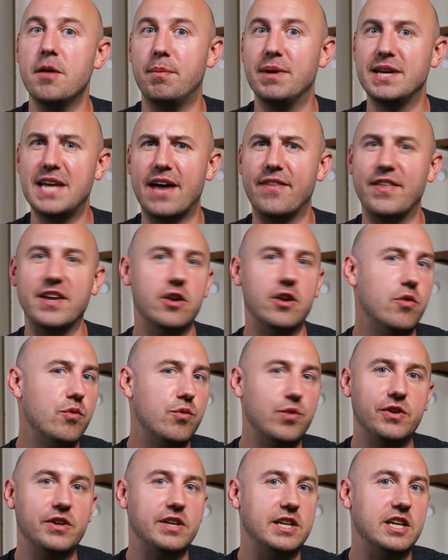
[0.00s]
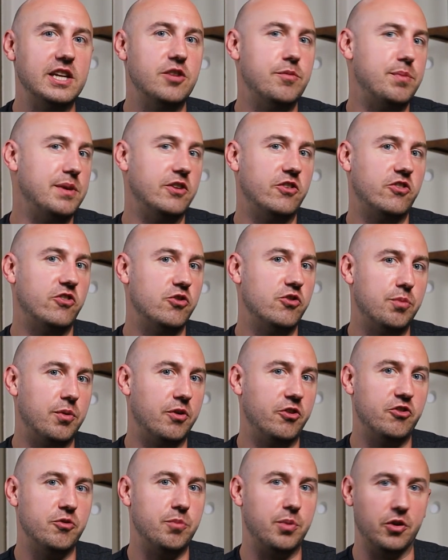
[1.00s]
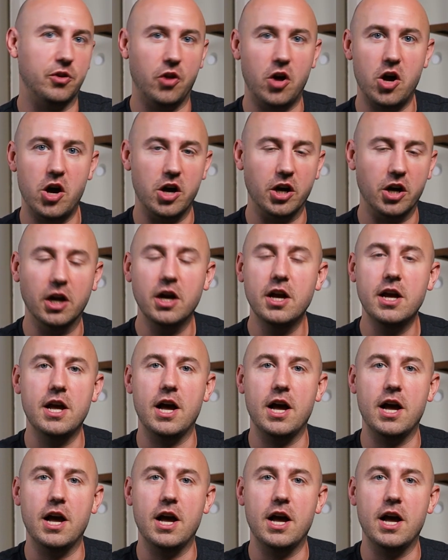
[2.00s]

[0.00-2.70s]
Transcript: But yeah, they don't really need to be super, super long.